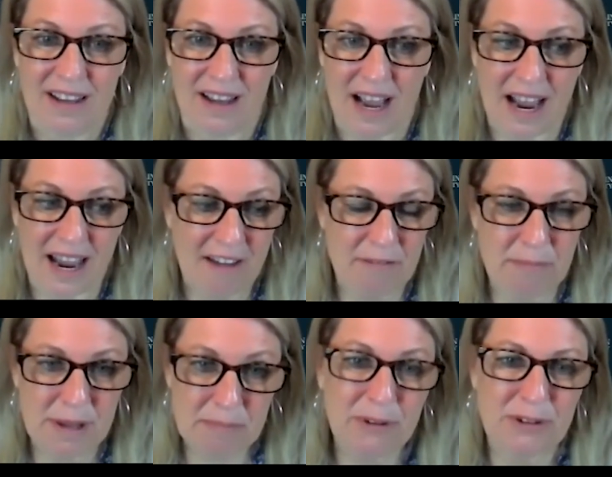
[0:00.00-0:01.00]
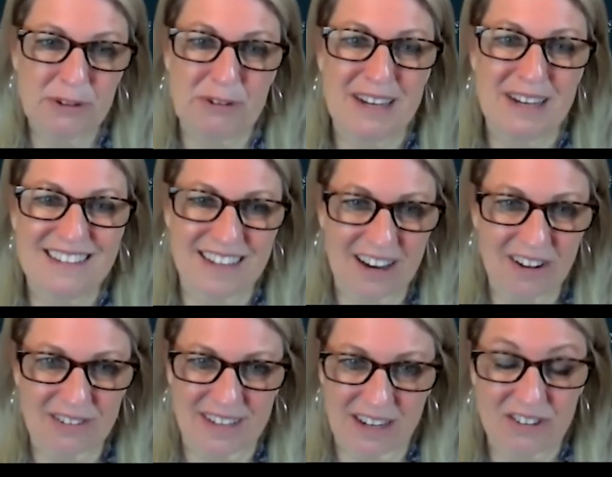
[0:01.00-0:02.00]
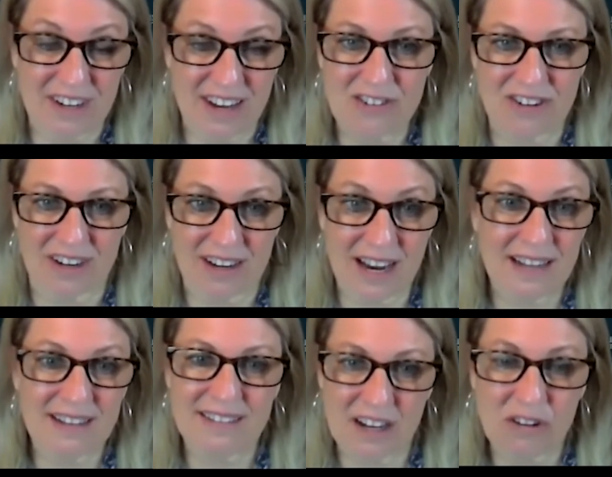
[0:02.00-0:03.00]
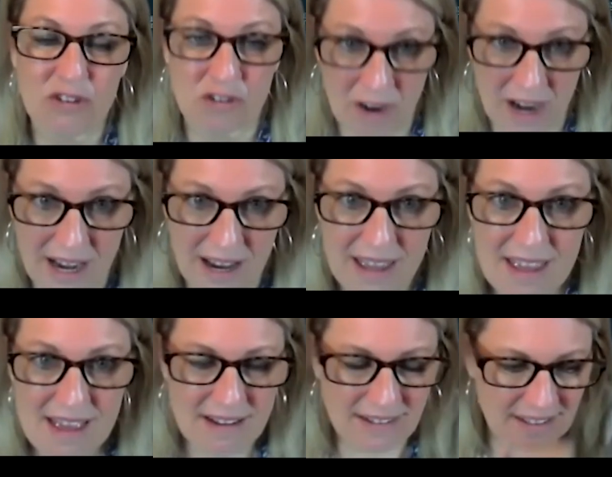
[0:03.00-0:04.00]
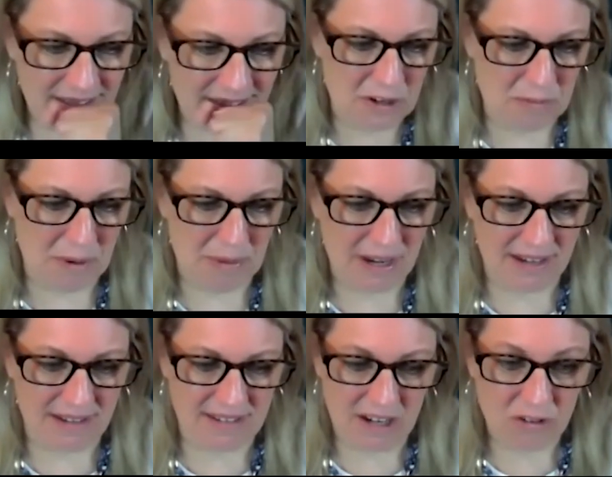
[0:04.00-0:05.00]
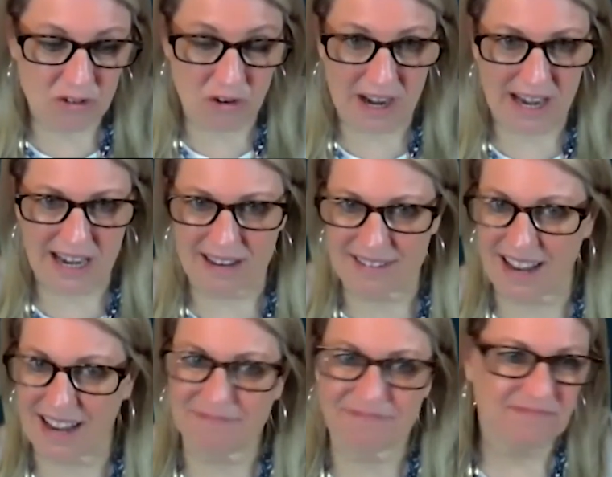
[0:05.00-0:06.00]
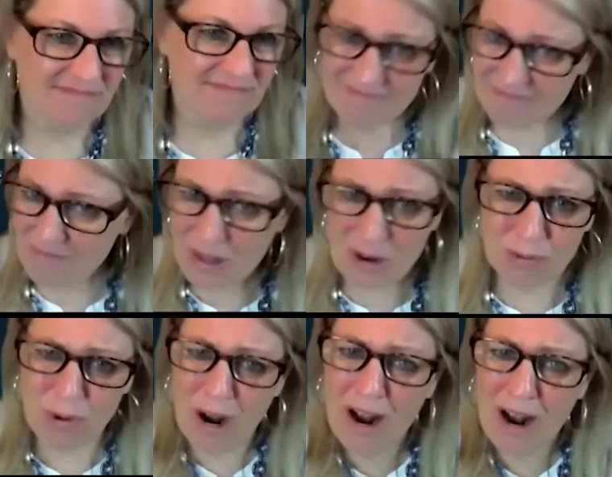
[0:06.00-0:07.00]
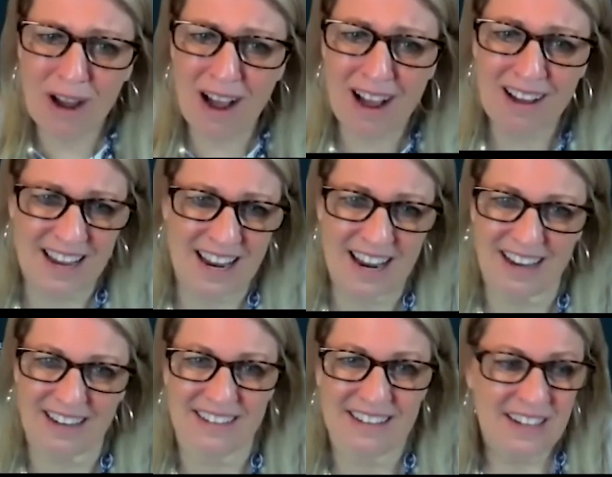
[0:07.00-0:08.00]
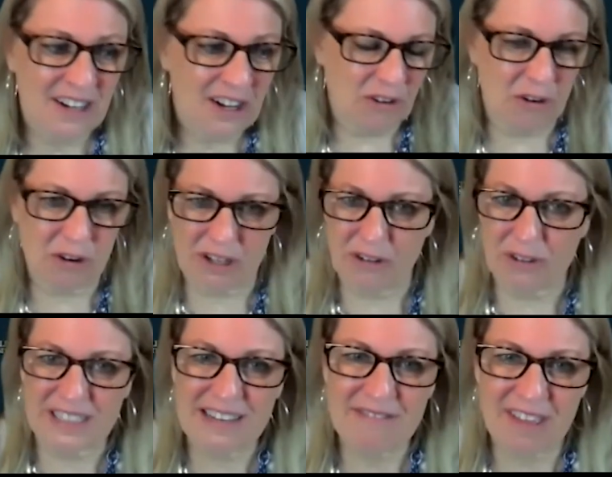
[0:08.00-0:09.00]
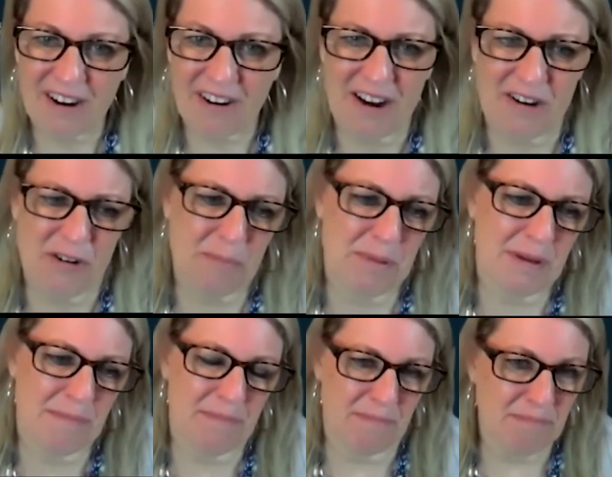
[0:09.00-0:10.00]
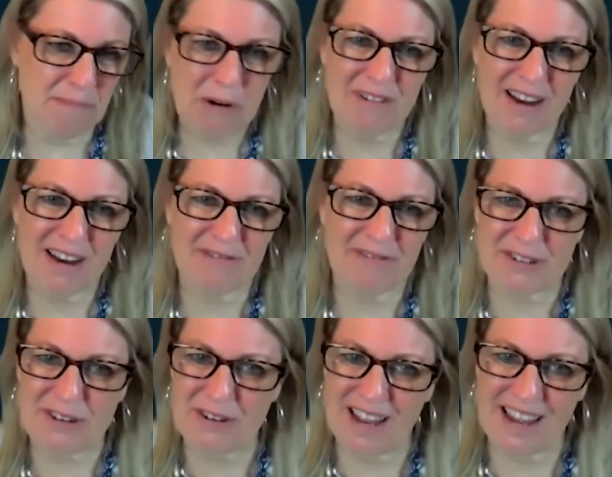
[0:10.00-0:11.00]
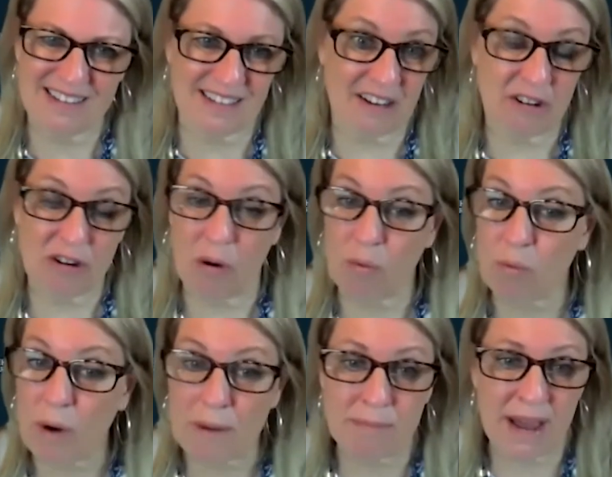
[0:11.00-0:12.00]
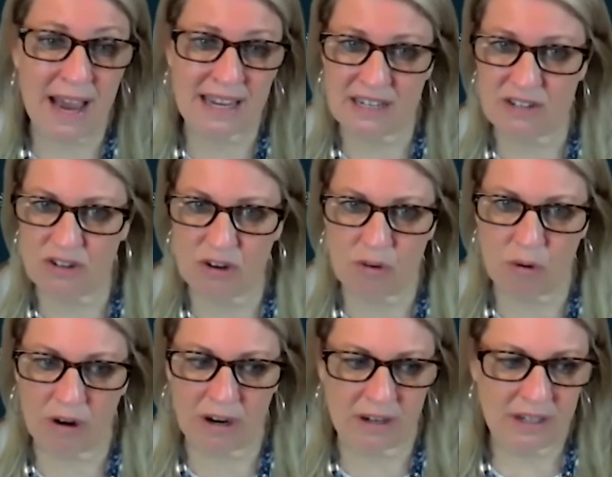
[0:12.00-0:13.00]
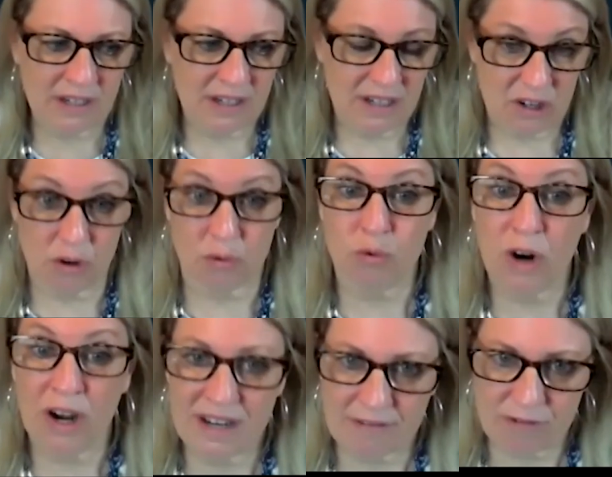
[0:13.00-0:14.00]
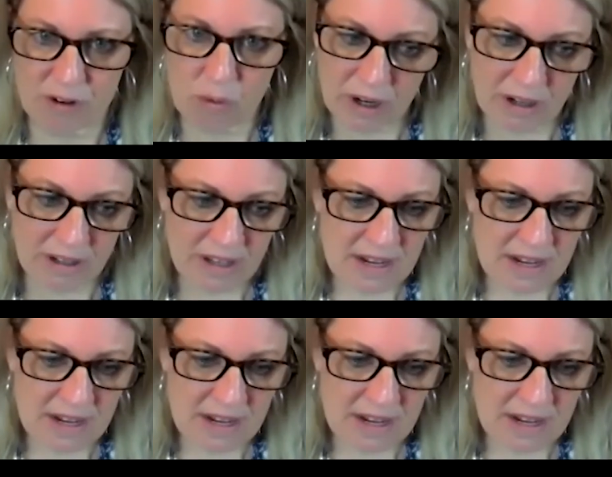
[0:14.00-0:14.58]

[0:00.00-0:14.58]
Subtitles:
I have people who need sales education, not sales training, excuse me, because sales training is that rah, and you'll leave there and you'll be motivated for 2 days, and then you go right back into your rut, if you will.